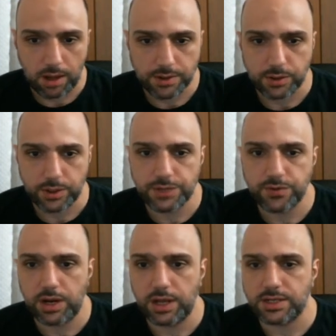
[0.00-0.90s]
So his
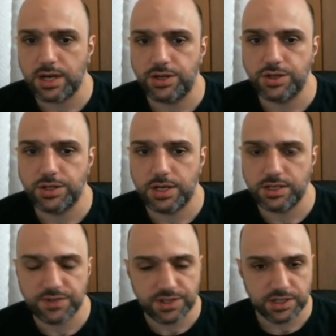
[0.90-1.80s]
rating is high just because
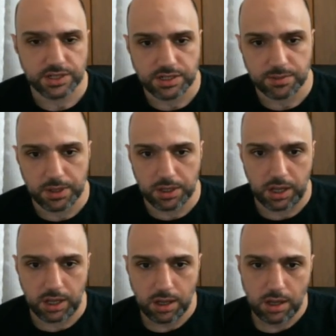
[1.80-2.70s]
of his
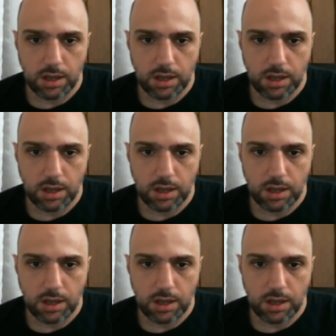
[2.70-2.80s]
accessibility, the